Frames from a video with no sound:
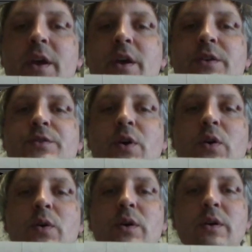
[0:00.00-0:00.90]

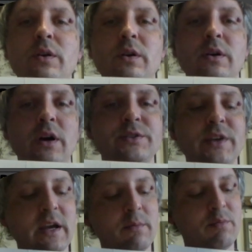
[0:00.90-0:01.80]
So our
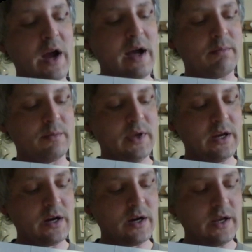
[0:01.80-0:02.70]
second problem
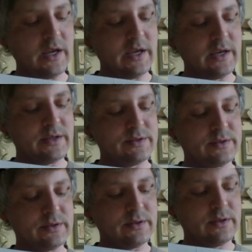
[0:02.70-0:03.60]
here
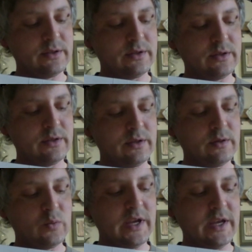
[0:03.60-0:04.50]
is
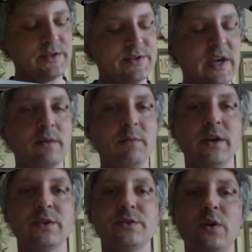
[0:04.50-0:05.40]
in
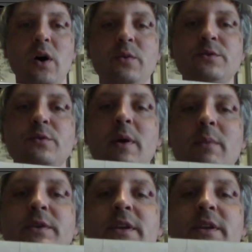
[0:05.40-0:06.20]
centimeters. So always remember to